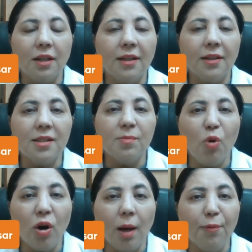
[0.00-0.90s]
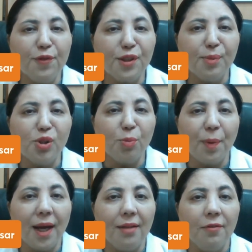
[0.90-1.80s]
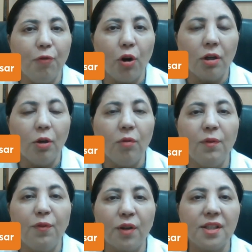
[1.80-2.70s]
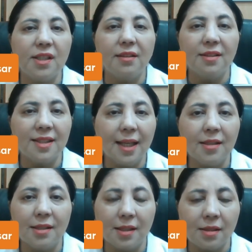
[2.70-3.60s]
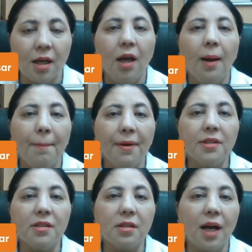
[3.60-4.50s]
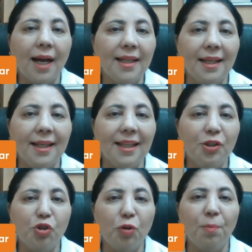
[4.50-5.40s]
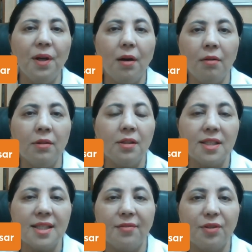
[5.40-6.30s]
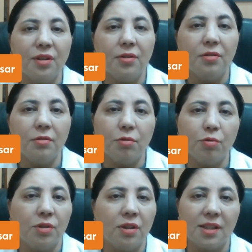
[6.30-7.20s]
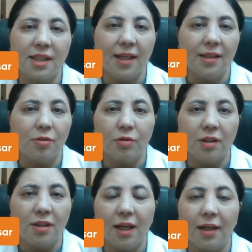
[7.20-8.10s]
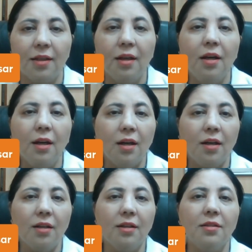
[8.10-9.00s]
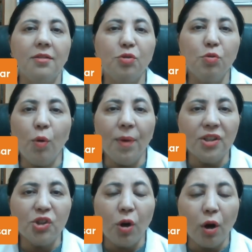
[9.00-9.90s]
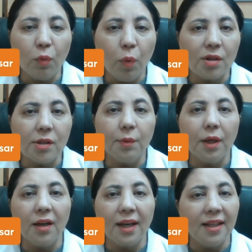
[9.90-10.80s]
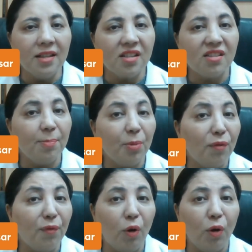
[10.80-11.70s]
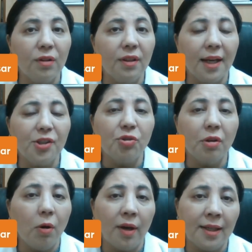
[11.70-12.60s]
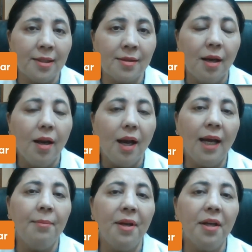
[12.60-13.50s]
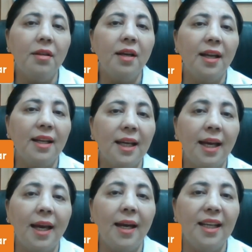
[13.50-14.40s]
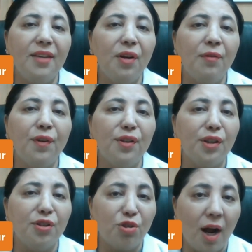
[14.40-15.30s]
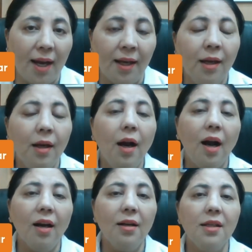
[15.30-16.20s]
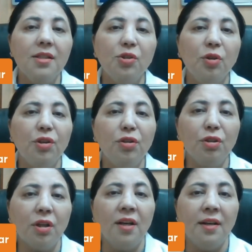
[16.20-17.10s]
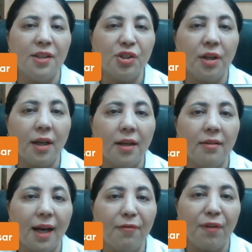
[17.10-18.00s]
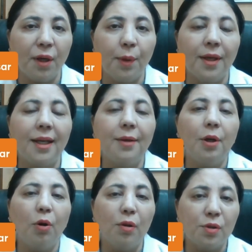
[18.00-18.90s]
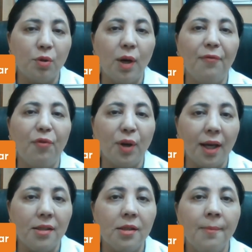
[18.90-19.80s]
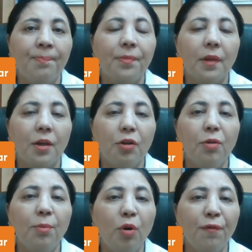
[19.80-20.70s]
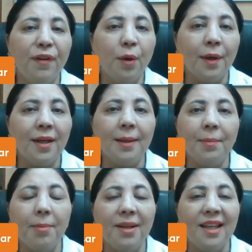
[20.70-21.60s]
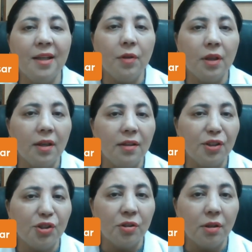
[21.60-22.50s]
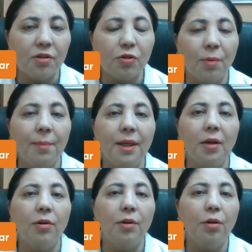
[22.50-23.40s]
it is more comfortable to bathe with water over 40 degrees Celsius. But ideally, it should be around 37 to 38 or 39. Too much hot water will again strip off all the natural oils and make the hair leaving further dry. Unless you're, conditioning it that frequently. We also advocate, more frequently, maybe leave-in conditioners, or maybe,